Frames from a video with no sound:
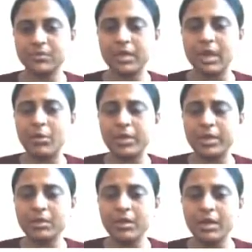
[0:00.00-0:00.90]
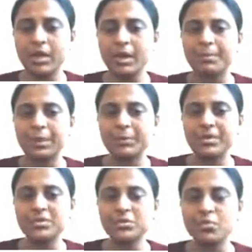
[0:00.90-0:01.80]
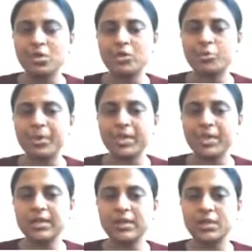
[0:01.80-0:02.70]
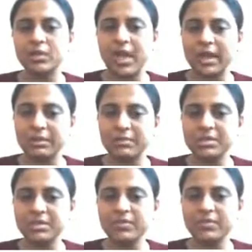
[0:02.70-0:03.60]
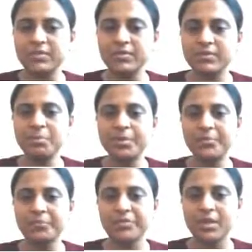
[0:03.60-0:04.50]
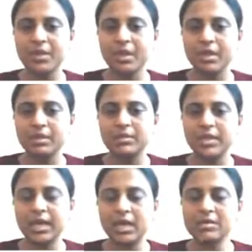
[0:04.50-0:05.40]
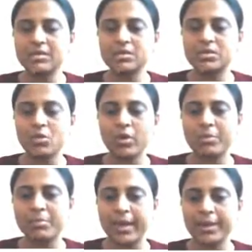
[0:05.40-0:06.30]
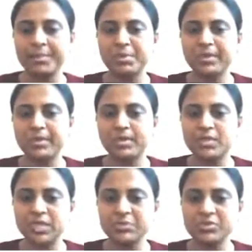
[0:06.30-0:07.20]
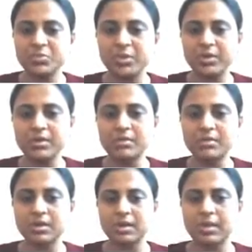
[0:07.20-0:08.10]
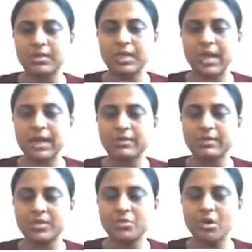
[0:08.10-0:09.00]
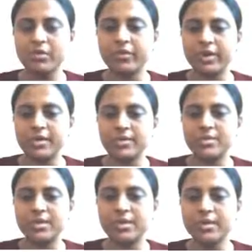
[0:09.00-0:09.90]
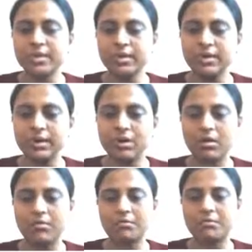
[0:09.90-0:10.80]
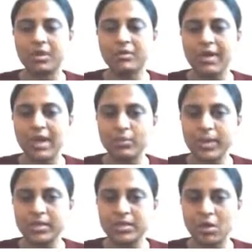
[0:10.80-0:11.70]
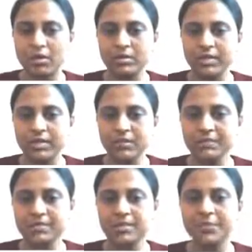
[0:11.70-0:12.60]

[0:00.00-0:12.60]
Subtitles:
Now here, people just want to maintain unanimity with the group. They are so imbibed by their team spirit that they do not realistically evaluate the alternatives.